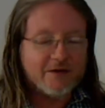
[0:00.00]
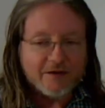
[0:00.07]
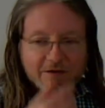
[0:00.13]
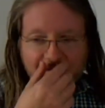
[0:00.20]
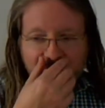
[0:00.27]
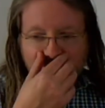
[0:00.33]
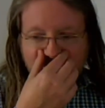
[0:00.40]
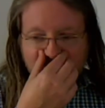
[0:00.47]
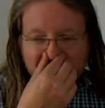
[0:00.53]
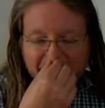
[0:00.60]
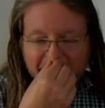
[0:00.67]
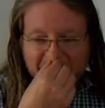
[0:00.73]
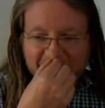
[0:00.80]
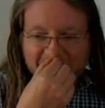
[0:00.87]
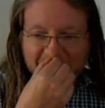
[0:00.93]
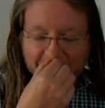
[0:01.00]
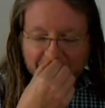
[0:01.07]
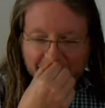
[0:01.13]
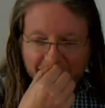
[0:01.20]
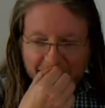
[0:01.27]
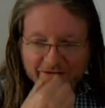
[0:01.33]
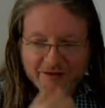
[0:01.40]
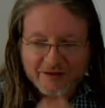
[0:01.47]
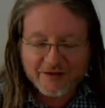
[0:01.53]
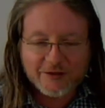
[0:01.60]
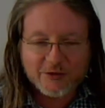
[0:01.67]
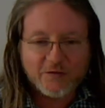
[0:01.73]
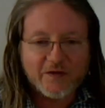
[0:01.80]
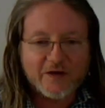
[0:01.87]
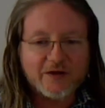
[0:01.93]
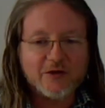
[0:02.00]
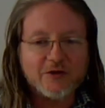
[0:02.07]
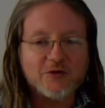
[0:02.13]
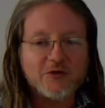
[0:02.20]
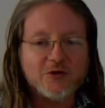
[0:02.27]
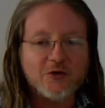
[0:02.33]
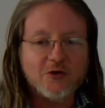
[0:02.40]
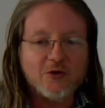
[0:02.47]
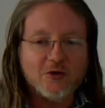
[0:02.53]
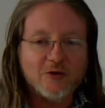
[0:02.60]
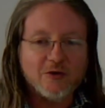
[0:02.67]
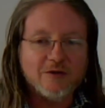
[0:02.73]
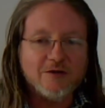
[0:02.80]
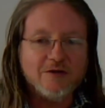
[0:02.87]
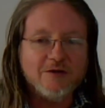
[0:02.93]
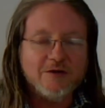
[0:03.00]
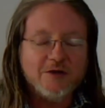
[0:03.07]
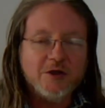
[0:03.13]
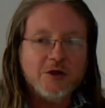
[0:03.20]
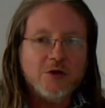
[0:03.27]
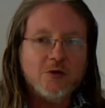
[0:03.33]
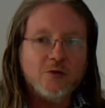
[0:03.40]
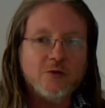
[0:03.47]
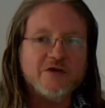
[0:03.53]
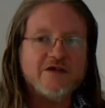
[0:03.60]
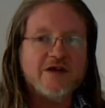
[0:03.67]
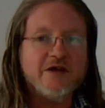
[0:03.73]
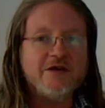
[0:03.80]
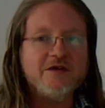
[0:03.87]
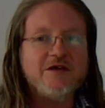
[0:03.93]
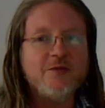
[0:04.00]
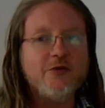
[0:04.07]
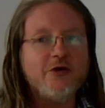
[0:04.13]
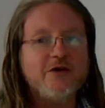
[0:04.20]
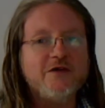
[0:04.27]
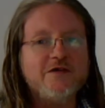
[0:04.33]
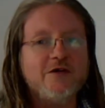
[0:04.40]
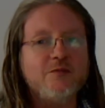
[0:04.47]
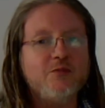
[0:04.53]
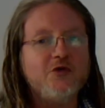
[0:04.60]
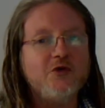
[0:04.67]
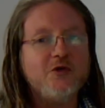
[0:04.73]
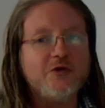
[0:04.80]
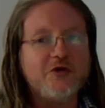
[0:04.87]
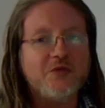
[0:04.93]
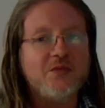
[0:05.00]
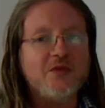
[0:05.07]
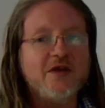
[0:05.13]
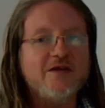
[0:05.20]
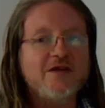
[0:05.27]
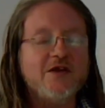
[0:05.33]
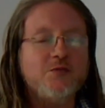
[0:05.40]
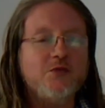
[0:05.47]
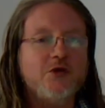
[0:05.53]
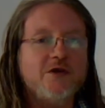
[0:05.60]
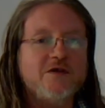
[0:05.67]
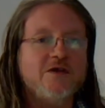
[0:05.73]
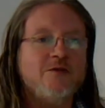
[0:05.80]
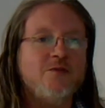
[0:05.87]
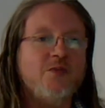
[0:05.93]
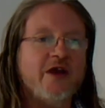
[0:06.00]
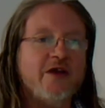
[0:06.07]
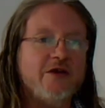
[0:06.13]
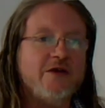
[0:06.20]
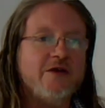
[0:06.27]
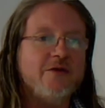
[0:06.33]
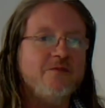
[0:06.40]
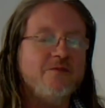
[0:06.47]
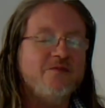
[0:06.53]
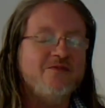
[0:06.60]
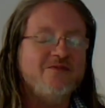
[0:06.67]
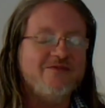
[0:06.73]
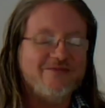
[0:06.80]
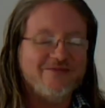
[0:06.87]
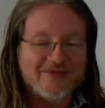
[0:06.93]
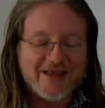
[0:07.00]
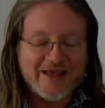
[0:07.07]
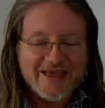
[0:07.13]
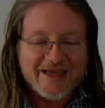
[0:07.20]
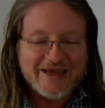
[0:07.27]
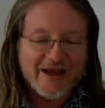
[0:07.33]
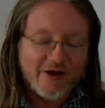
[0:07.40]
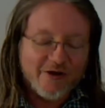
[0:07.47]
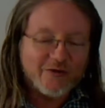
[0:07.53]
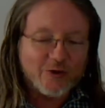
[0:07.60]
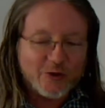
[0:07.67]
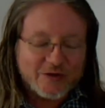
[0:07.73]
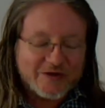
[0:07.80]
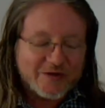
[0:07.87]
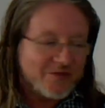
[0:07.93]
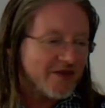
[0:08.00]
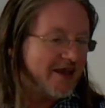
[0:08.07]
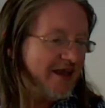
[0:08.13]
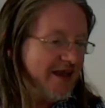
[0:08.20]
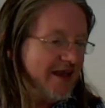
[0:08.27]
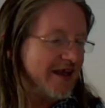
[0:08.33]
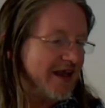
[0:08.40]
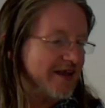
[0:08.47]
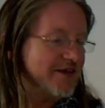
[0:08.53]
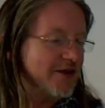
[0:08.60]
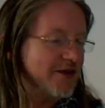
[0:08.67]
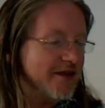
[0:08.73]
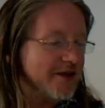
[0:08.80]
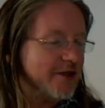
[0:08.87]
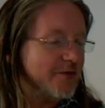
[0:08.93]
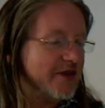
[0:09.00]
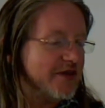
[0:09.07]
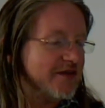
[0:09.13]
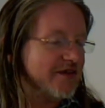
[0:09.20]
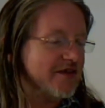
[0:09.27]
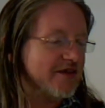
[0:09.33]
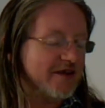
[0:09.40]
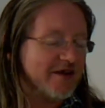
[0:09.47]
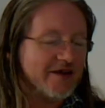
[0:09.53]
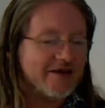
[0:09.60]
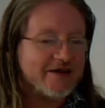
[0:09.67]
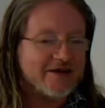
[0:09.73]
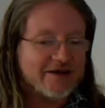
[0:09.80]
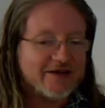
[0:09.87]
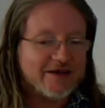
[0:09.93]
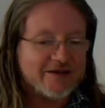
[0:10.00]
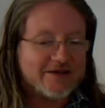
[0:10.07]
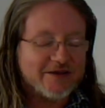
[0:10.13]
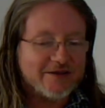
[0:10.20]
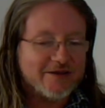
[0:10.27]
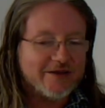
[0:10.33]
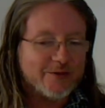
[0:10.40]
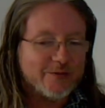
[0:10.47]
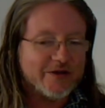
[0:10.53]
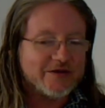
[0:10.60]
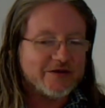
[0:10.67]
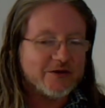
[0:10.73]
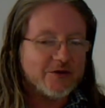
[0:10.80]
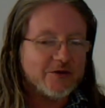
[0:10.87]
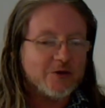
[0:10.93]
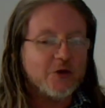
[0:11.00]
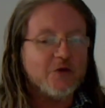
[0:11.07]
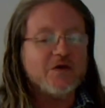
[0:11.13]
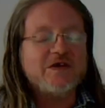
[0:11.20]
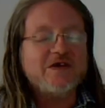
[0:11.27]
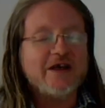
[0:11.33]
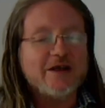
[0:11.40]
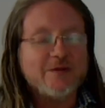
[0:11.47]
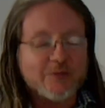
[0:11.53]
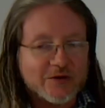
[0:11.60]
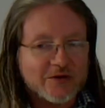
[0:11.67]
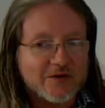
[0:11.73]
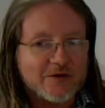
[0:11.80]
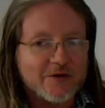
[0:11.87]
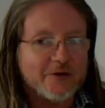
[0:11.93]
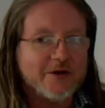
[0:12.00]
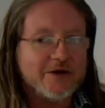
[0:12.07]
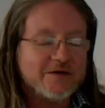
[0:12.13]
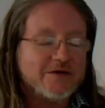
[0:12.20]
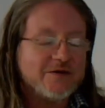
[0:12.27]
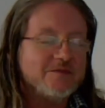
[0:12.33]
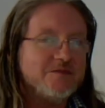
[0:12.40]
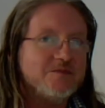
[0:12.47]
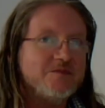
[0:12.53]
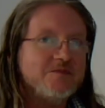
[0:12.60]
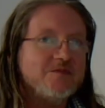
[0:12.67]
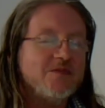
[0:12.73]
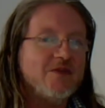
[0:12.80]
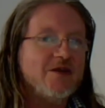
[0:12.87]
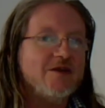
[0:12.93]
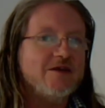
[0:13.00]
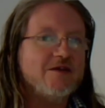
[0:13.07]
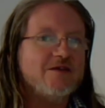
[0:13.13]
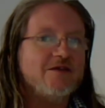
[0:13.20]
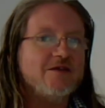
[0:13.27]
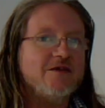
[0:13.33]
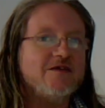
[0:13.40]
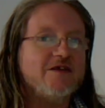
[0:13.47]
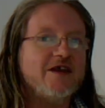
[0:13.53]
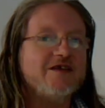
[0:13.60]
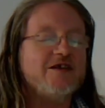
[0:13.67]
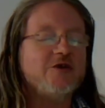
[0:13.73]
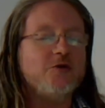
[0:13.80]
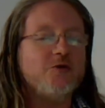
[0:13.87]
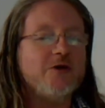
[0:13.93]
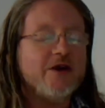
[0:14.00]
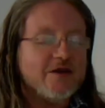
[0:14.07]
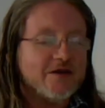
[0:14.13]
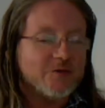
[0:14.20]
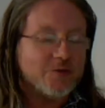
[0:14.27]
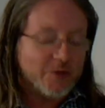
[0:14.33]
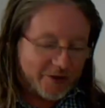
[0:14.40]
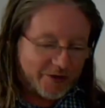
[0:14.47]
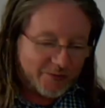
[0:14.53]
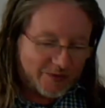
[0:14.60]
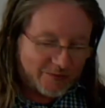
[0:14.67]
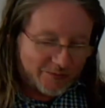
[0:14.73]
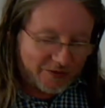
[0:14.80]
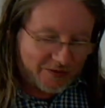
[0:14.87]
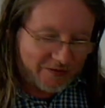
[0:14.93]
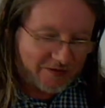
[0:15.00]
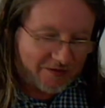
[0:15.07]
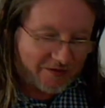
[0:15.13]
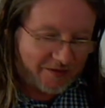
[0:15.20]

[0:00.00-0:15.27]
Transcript: used to say that air traffic control was 90% boredom and 10% panic. Now, of course, it's a little bit an overstatement, all right? It's exaggerated quite a bit, but